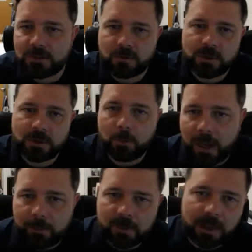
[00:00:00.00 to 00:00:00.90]
the drill
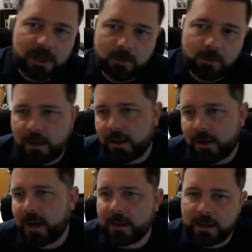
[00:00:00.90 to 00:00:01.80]
populating the right
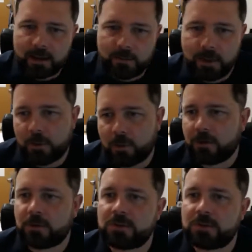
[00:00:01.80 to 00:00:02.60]
line getting people where they're